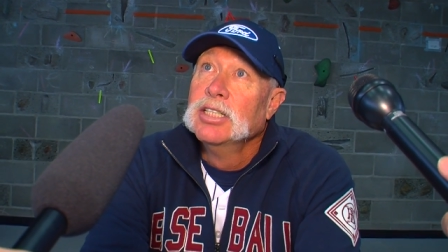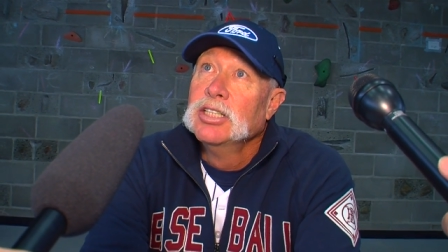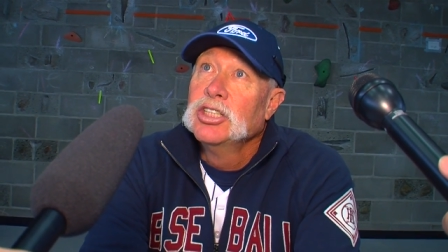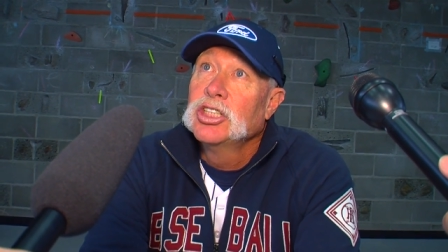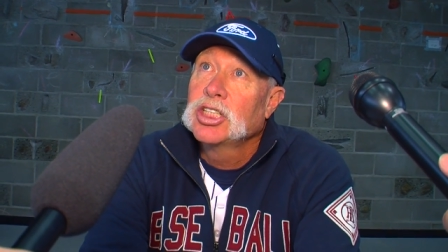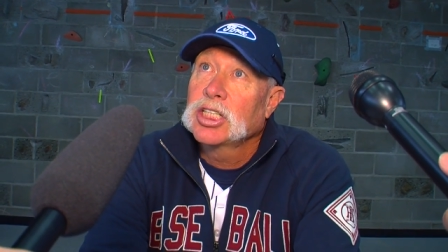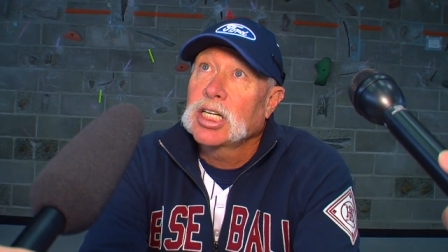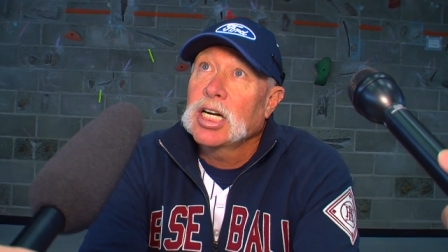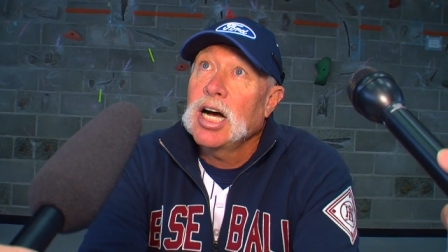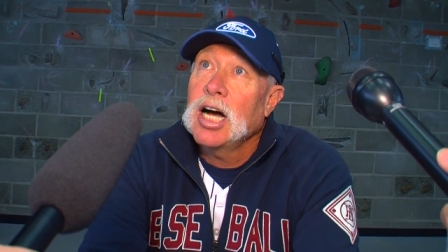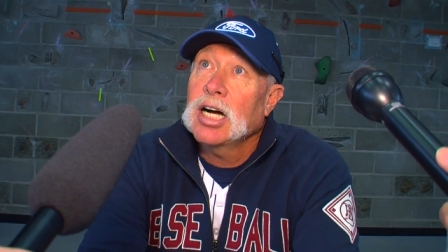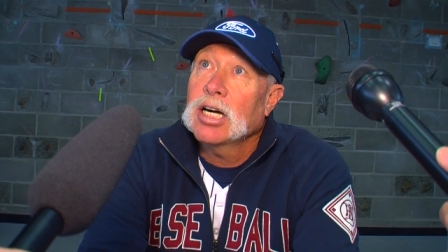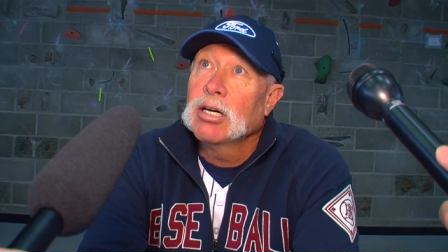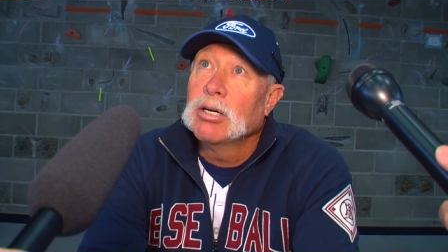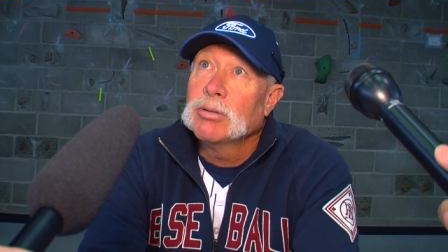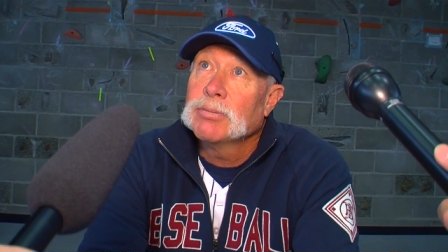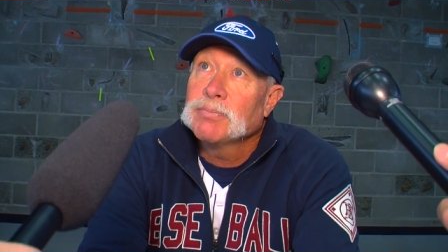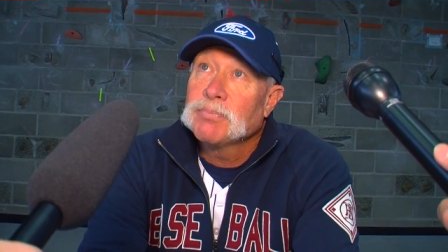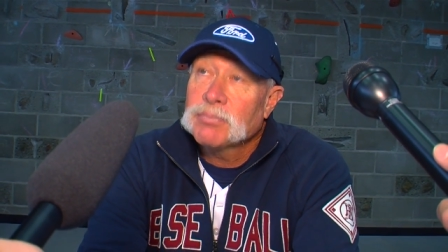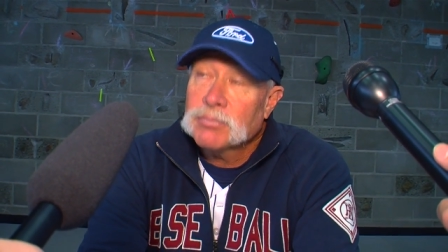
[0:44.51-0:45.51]

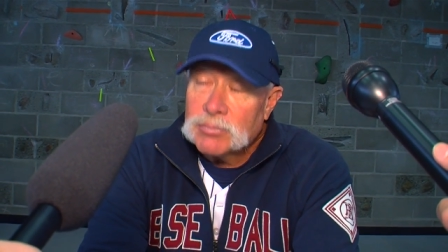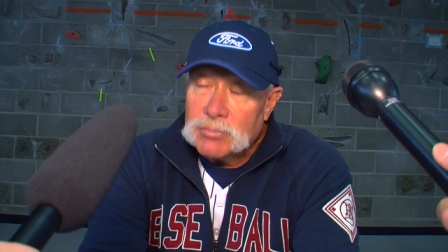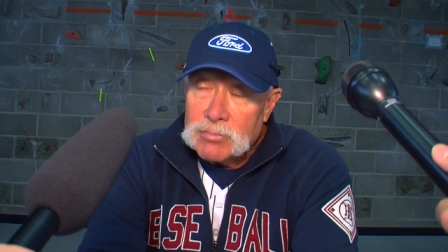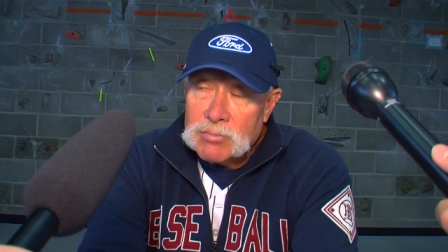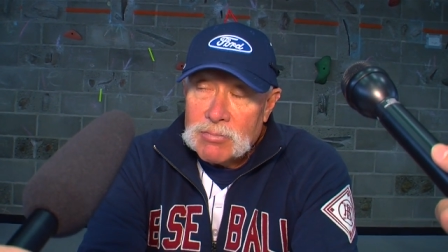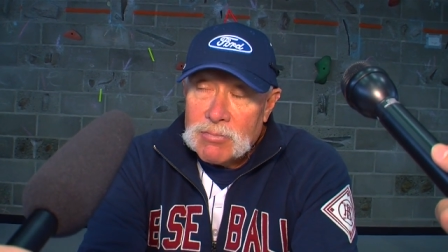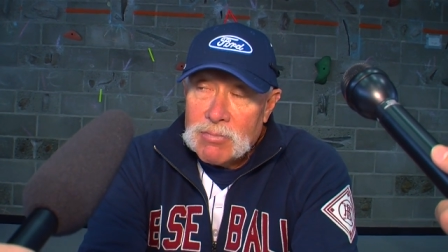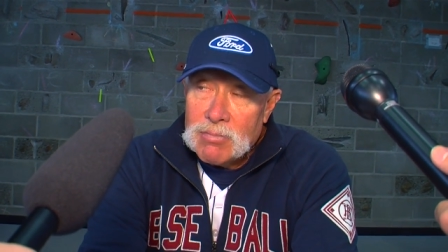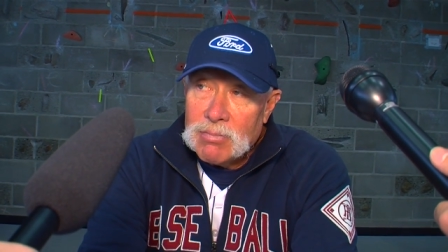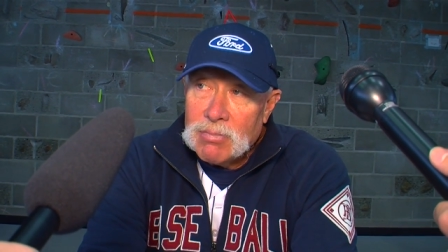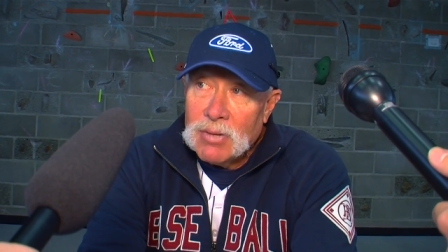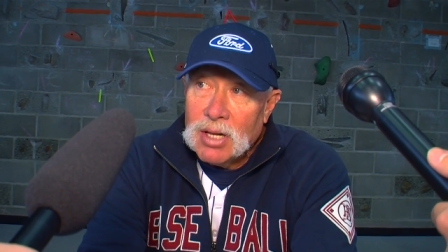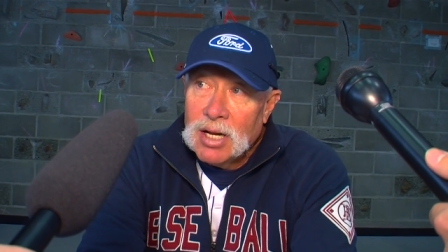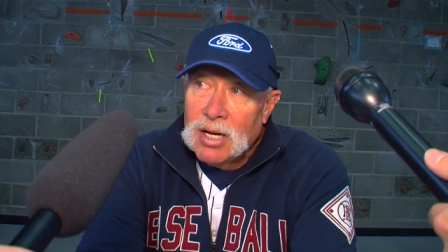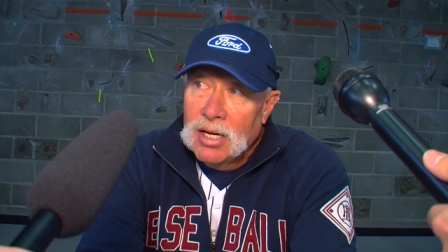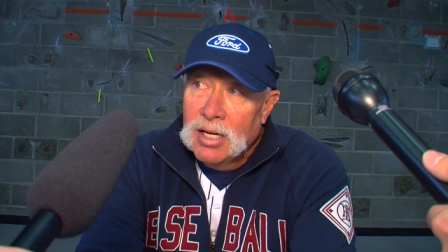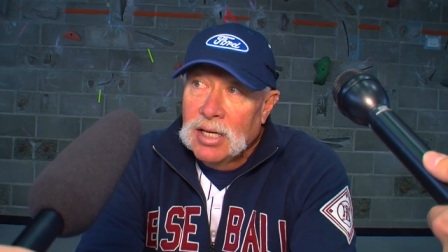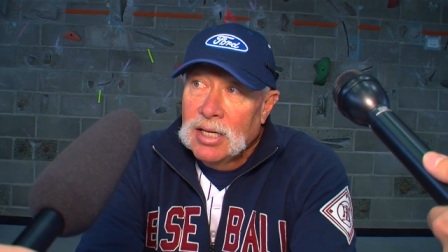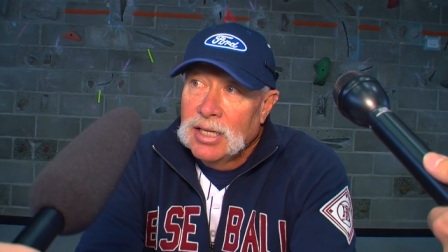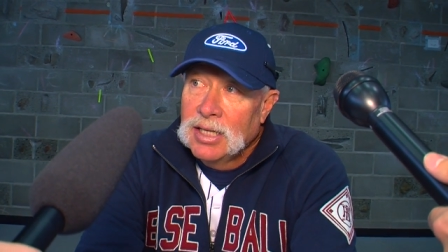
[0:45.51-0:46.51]
Chicago.
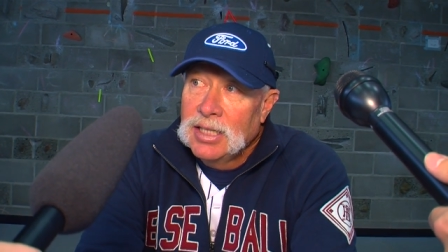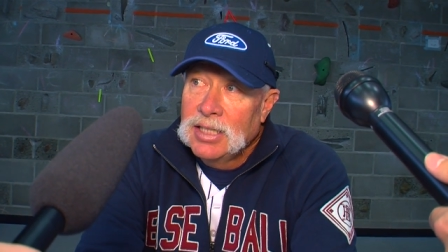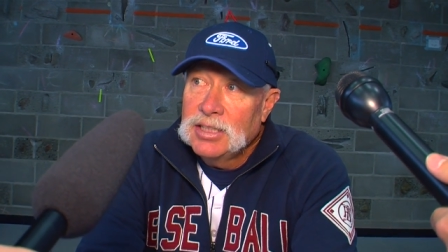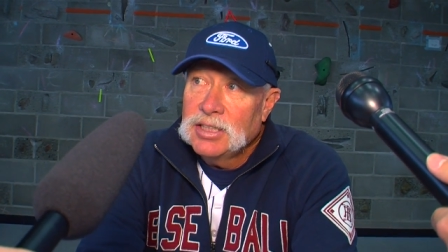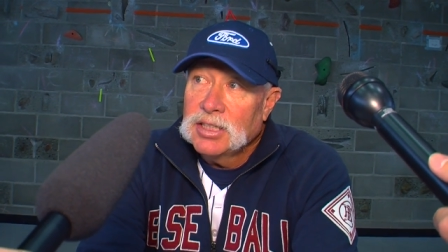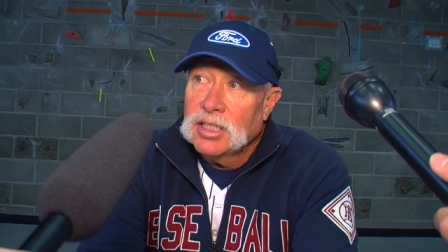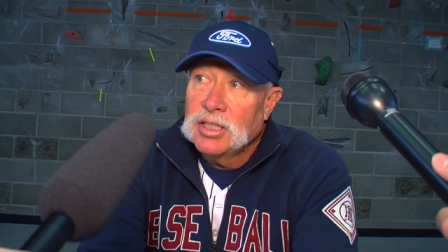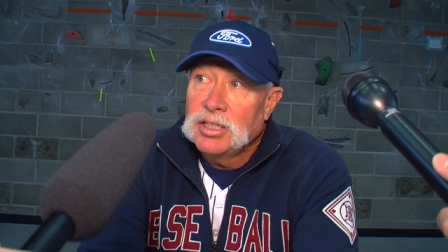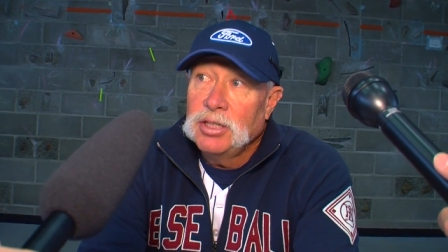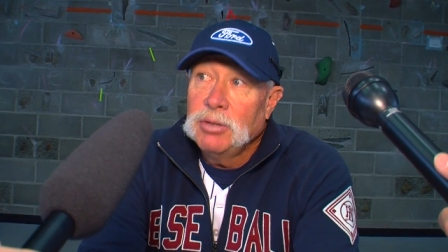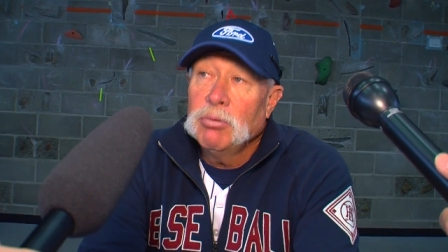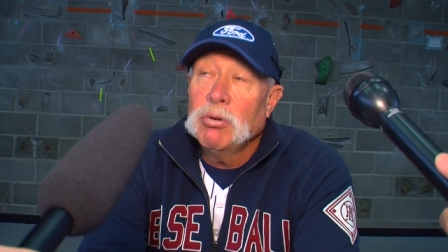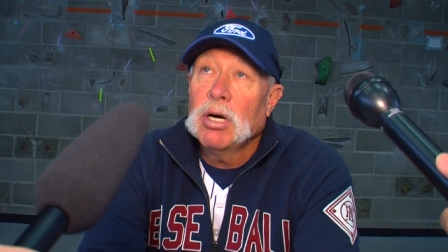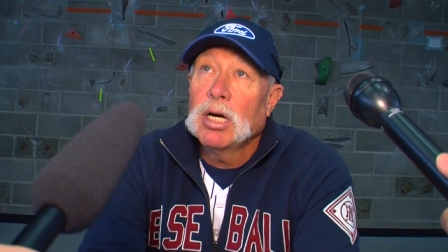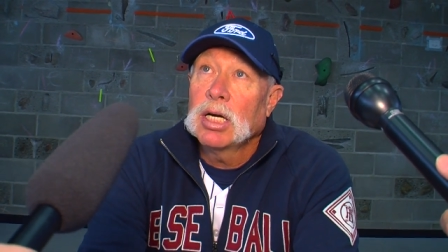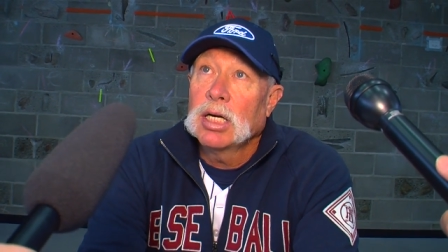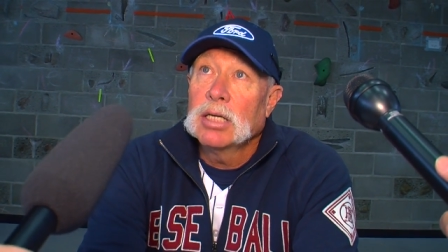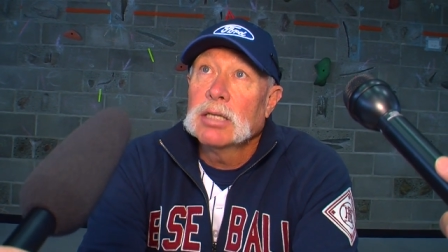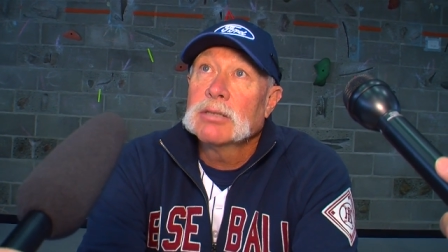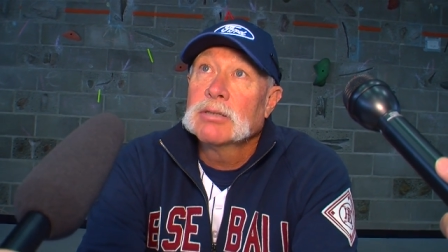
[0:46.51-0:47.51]
He said, do you
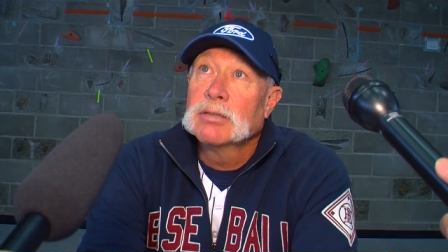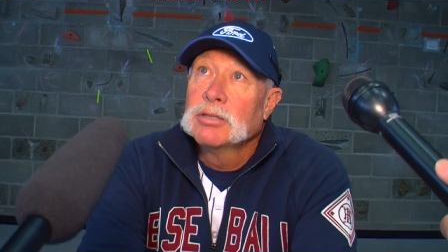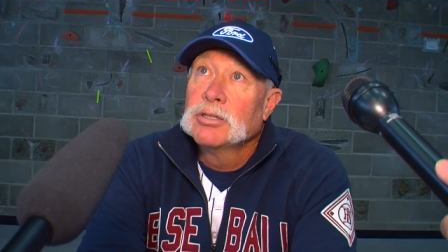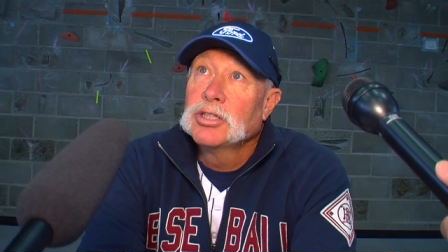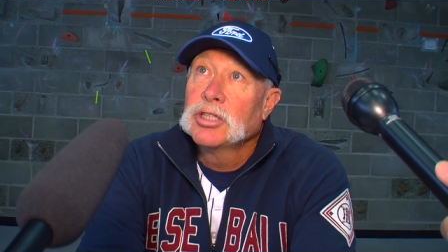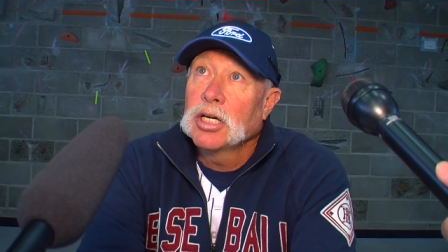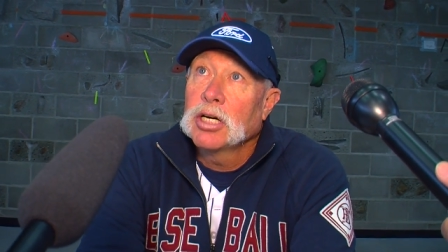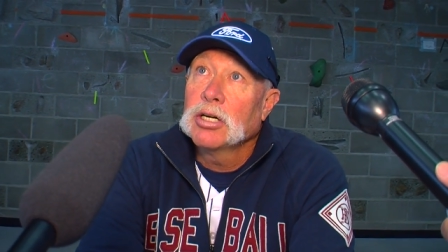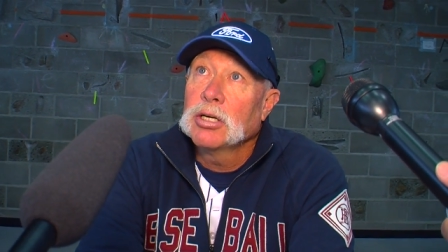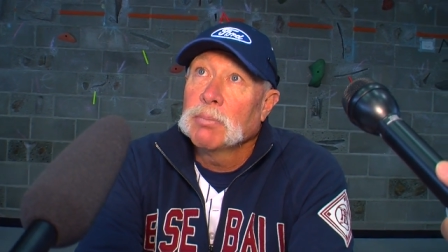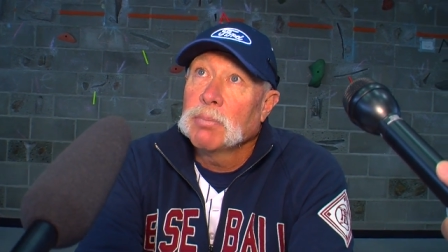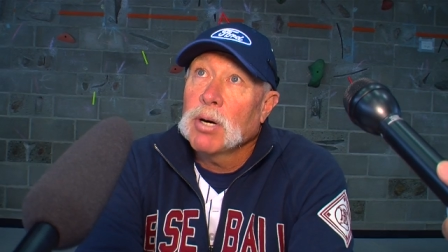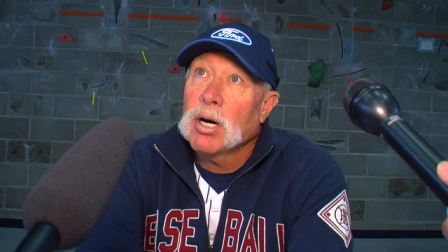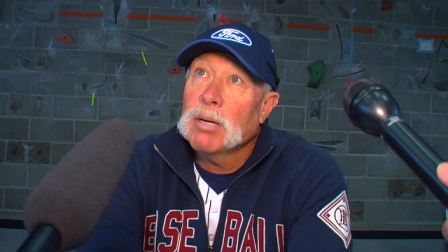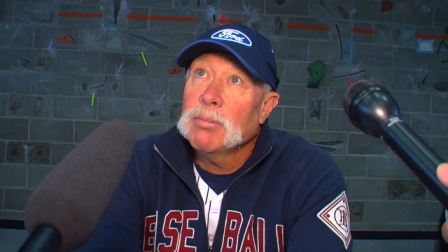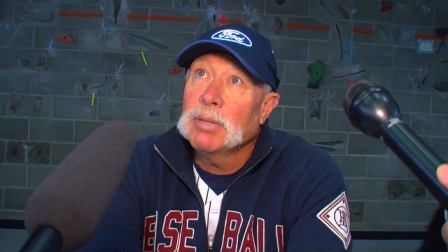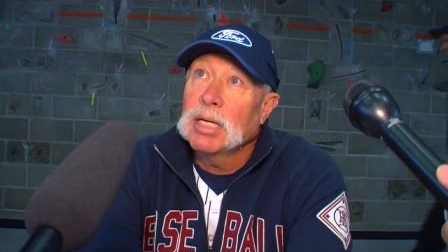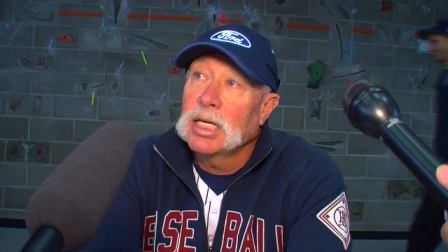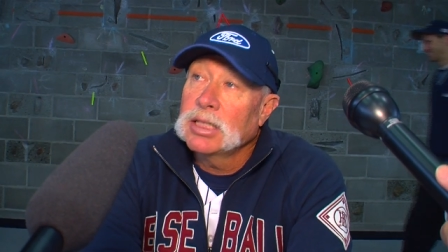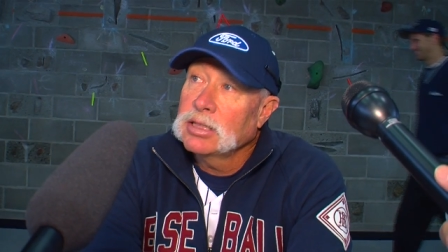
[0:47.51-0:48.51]
want to share an
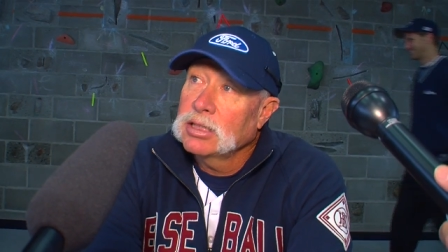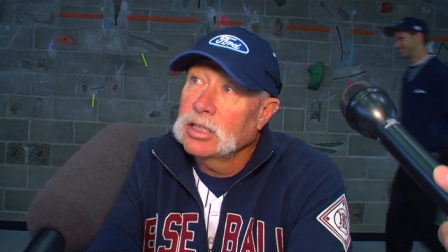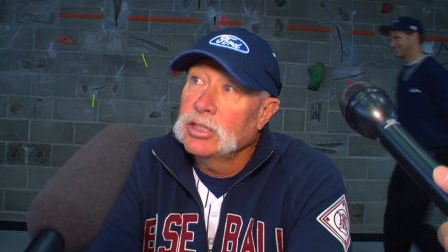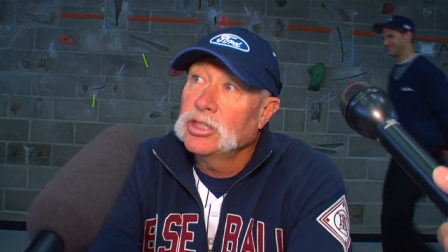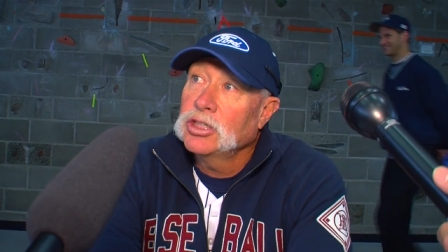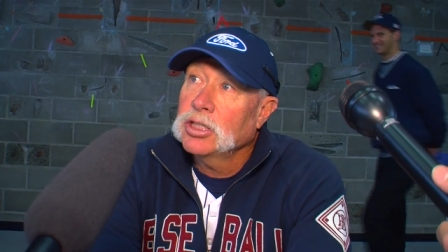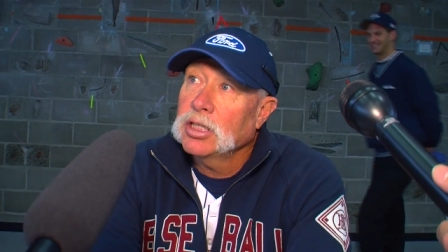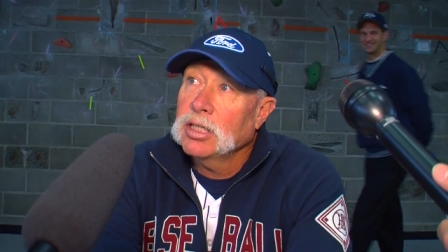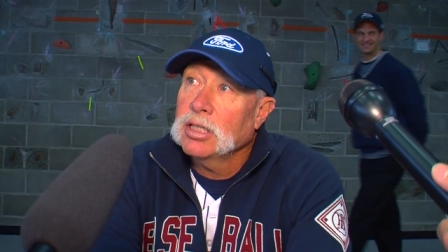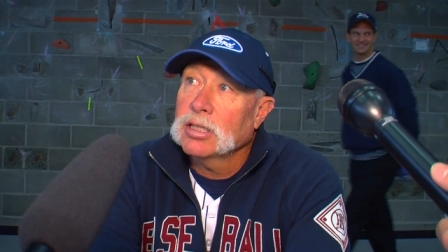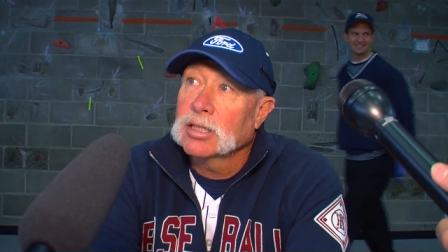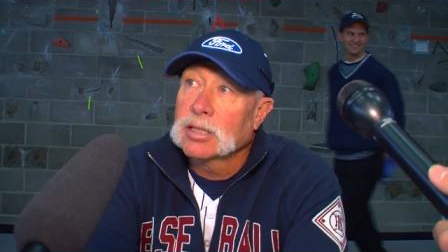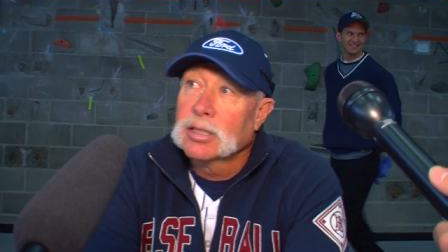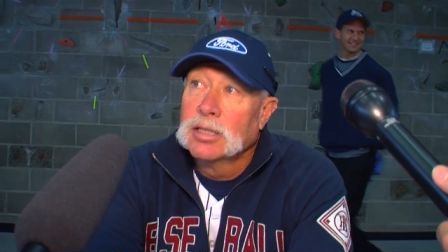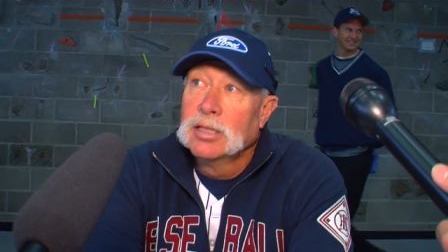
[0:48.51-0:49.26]
apartment? I said, sure.